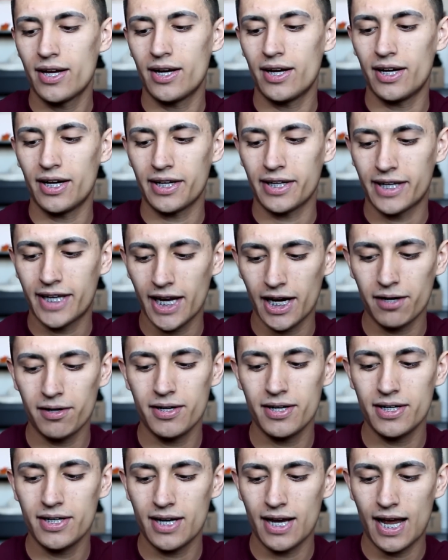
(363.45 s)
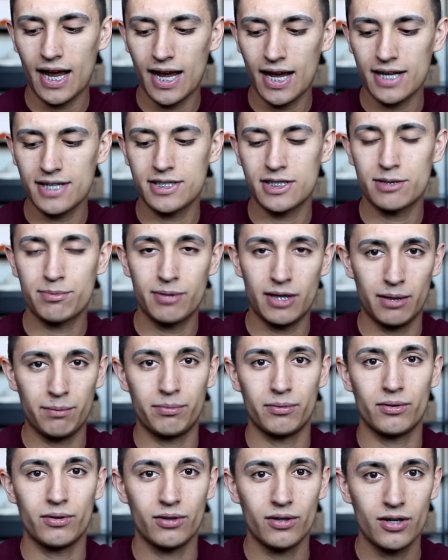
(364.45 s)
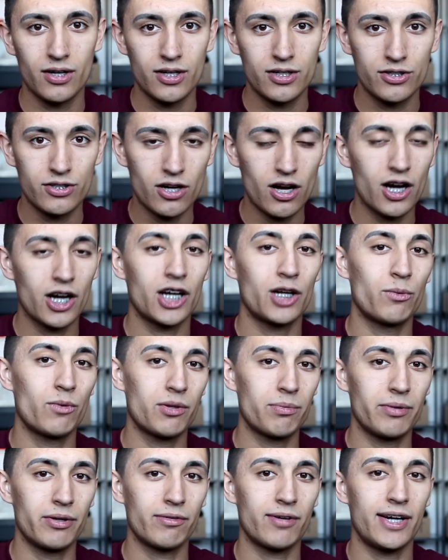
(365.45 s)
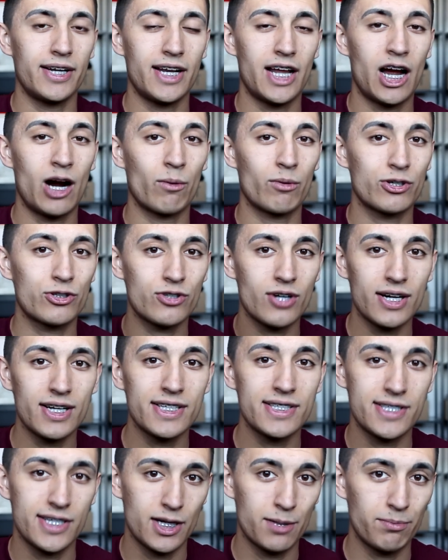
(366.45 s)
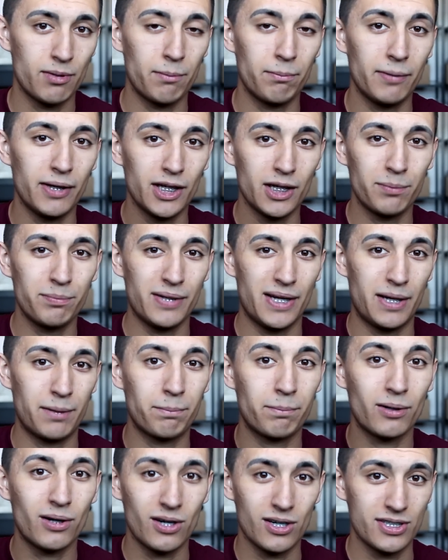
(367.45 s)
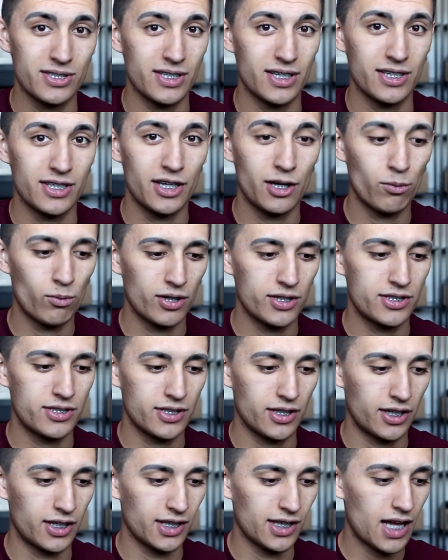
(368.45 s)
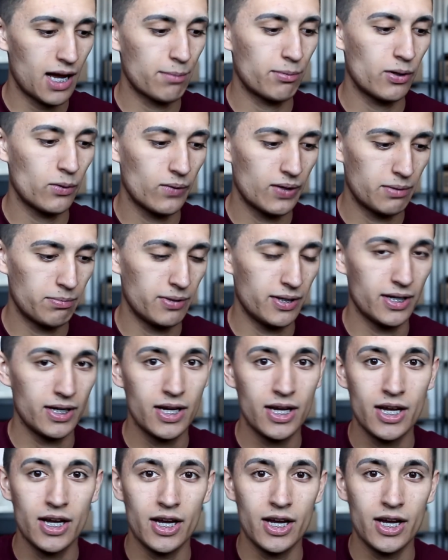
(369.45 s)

Uh, Gary has his people talking with me right now. We're trying to set up a meetup in person. He wants to collaborate with me